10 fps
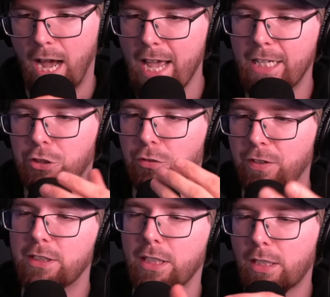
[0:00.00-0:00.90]
I had to
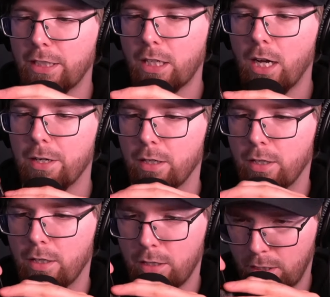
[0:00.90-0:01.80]
physically cut
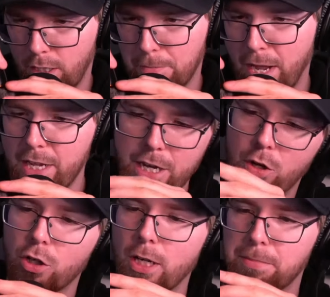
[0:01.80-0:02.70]
uh, my Neo
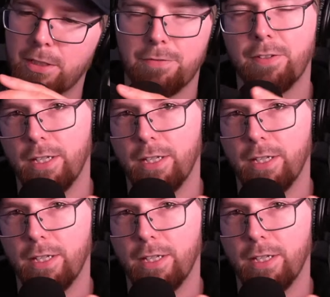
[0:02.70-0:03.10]
grip to fit.